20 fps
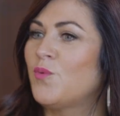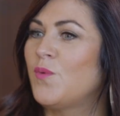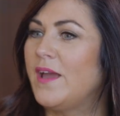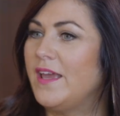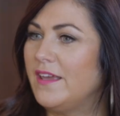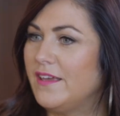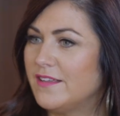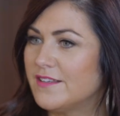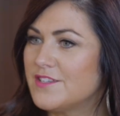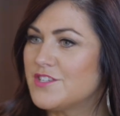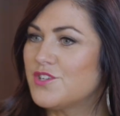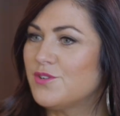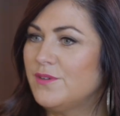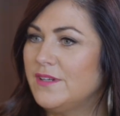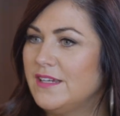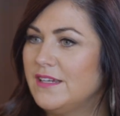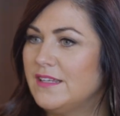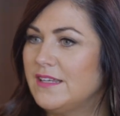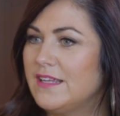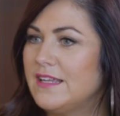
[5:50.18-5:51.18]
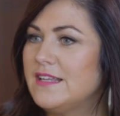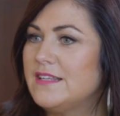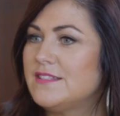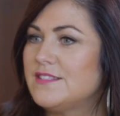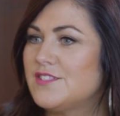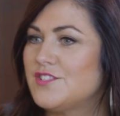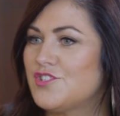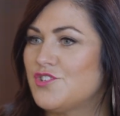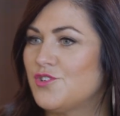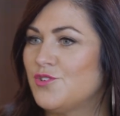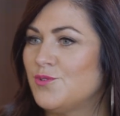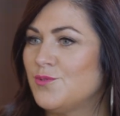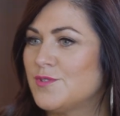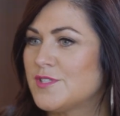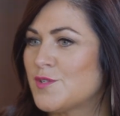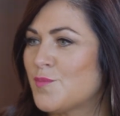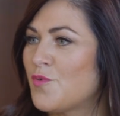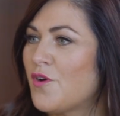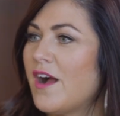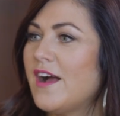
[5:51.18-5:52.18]
your way into it is to
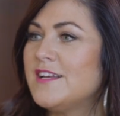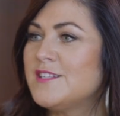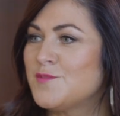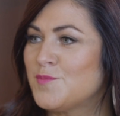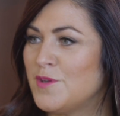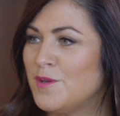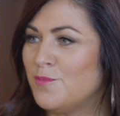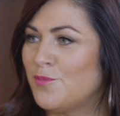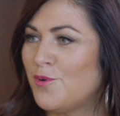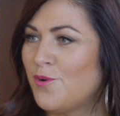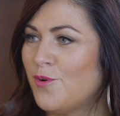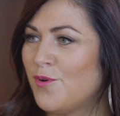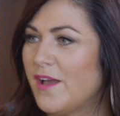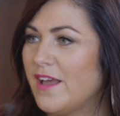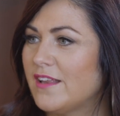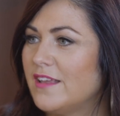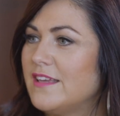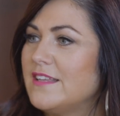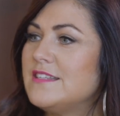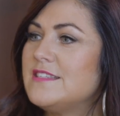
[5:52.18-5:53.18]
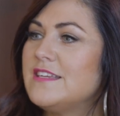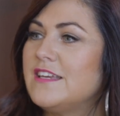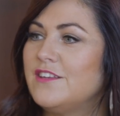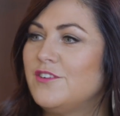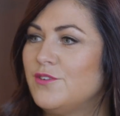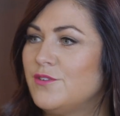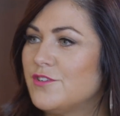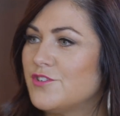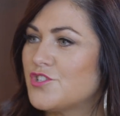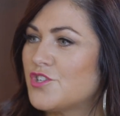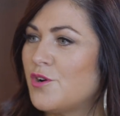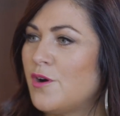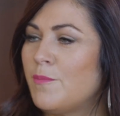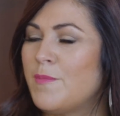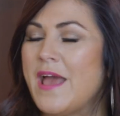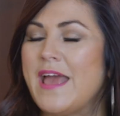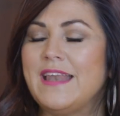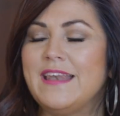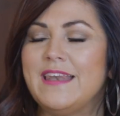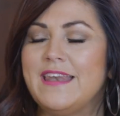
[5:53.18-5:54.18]
surprise people and continue to show up
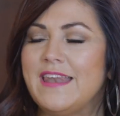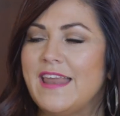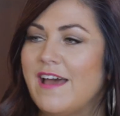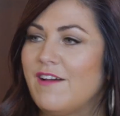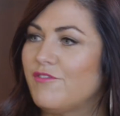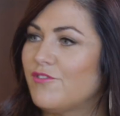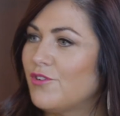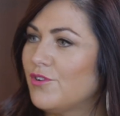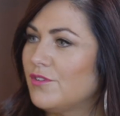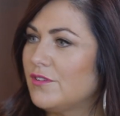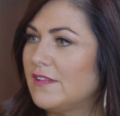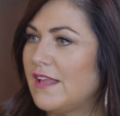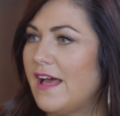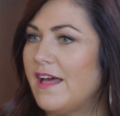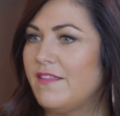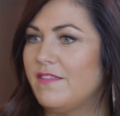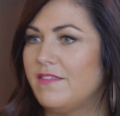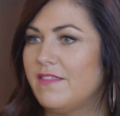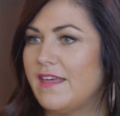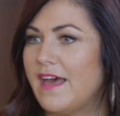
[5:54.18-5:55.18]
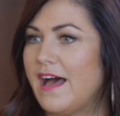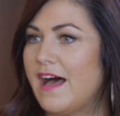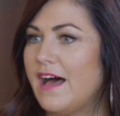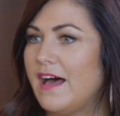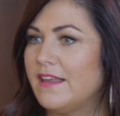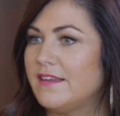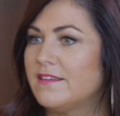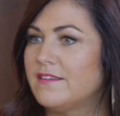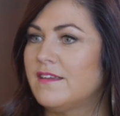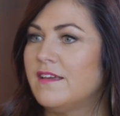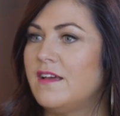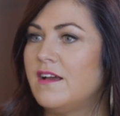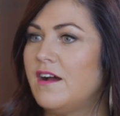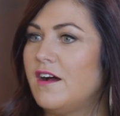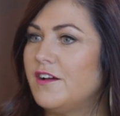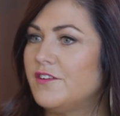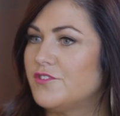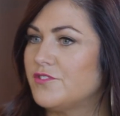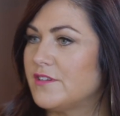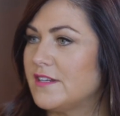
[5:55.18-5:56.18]
and never let that
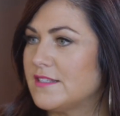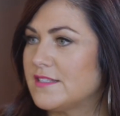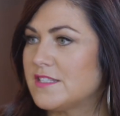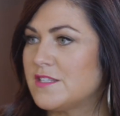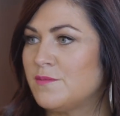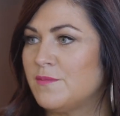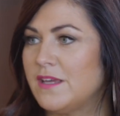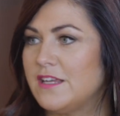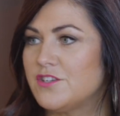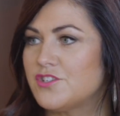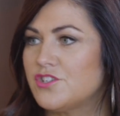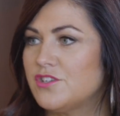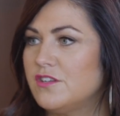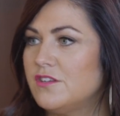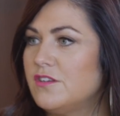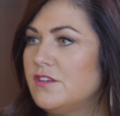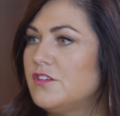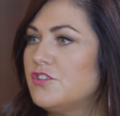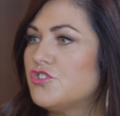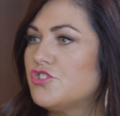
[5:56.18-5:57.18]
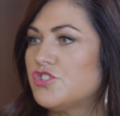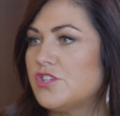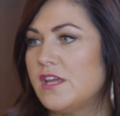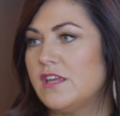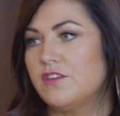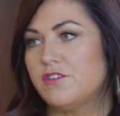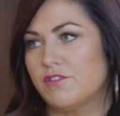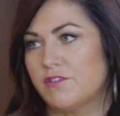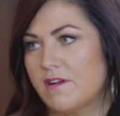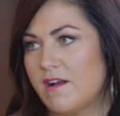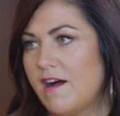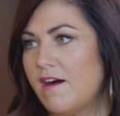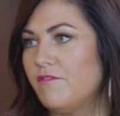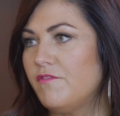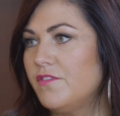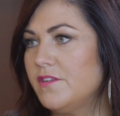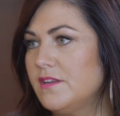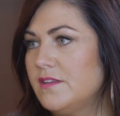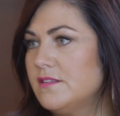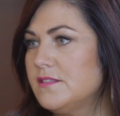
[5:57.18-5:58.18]
underestimation shake your
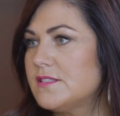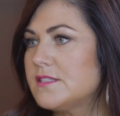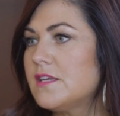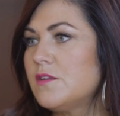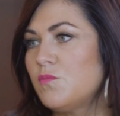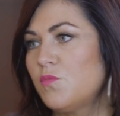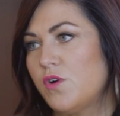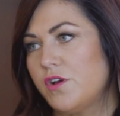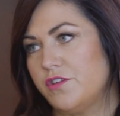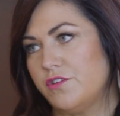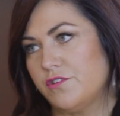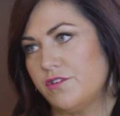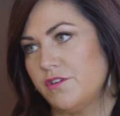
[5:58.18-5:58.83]
confidence in what